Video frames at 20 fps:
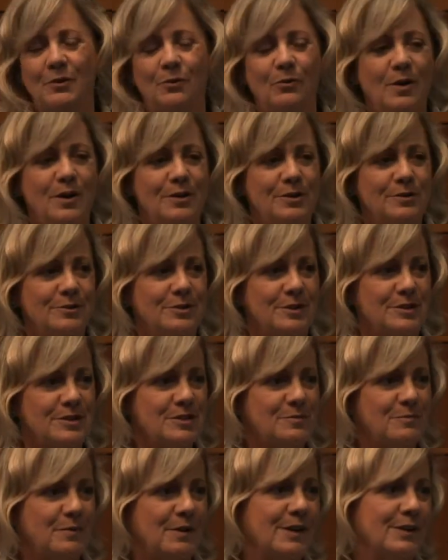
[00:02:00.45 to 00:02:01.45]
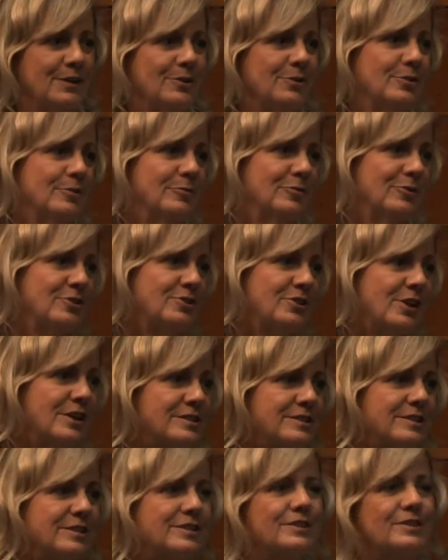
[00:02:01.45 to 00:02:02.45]
whether it's by the criminal
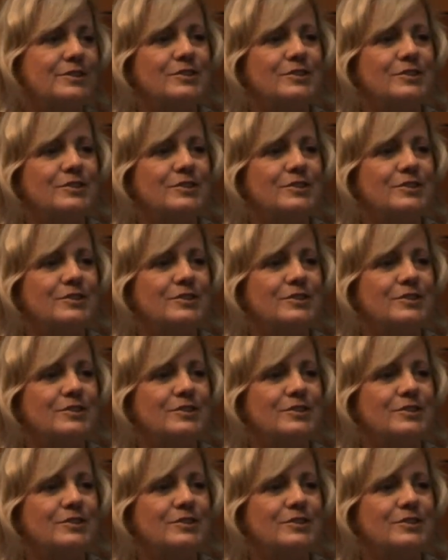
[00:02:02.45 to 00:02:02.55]
justice